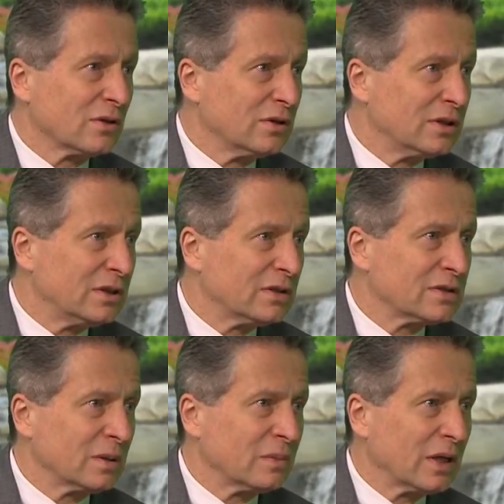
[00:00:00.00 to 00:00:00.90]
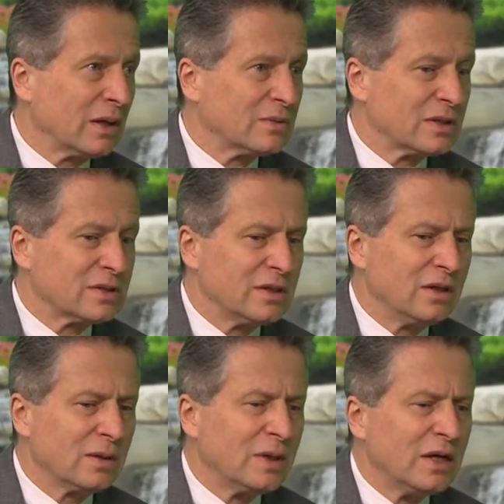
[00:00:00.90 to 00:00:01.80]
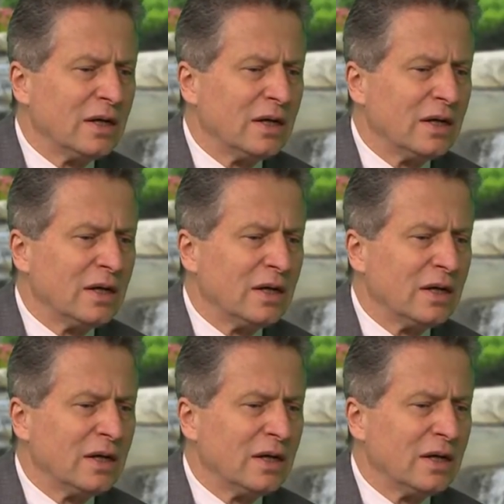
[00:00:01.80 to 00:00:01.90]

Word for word: 30 years sometimes to see them.